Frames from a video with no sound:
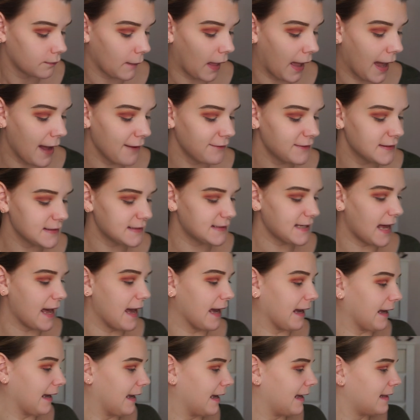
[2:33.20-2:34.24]
I have to
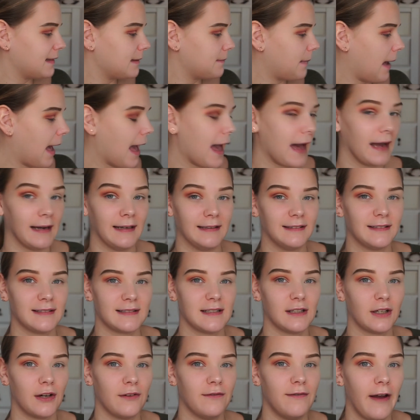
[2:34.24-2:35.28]
say, in the pan it does
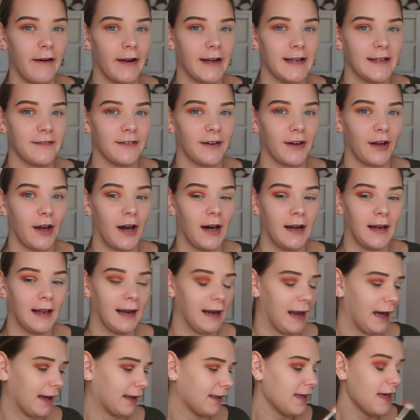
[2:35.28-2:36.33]
look a very different colour.
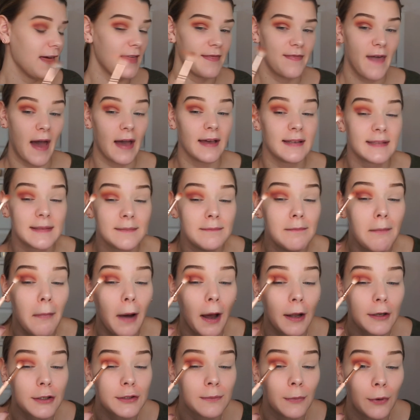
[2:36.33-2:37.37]
Like, that is
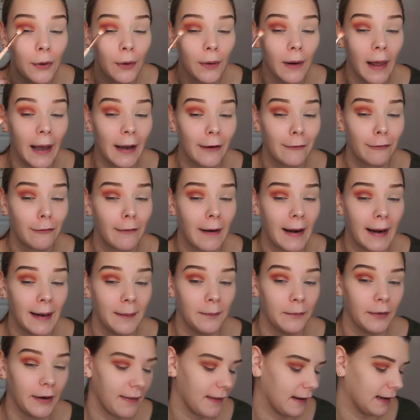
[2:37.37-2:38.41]
much more like
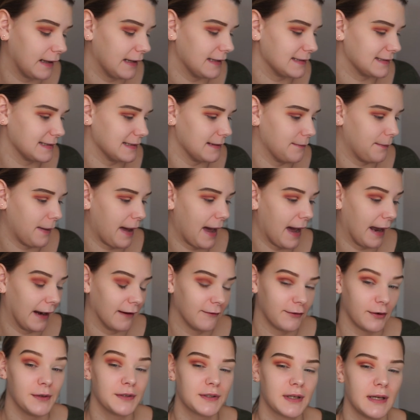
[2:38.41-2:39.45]
cranberry than it is in the pan. I
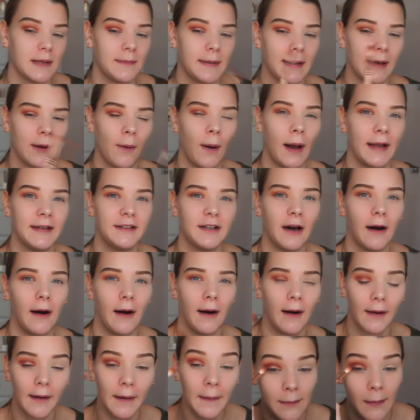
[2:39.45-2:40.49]
thought it was going to be quite
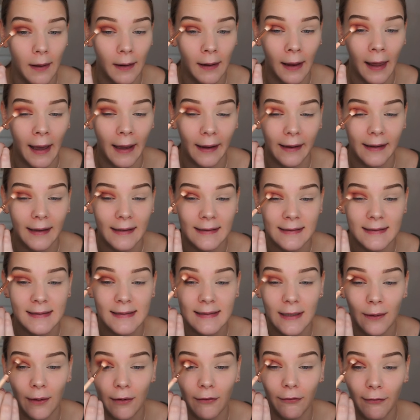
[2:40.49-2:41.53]
dark, but like, it's
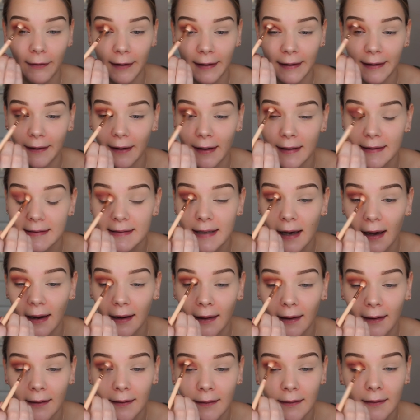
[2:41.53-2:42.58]
still a really nice
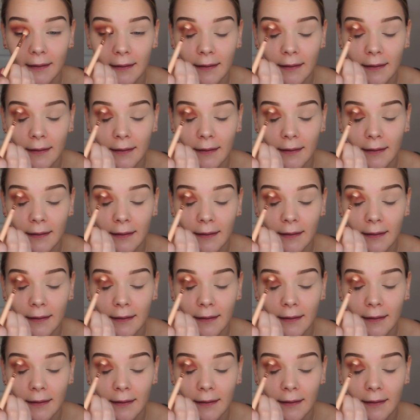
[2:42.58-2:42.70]
colour.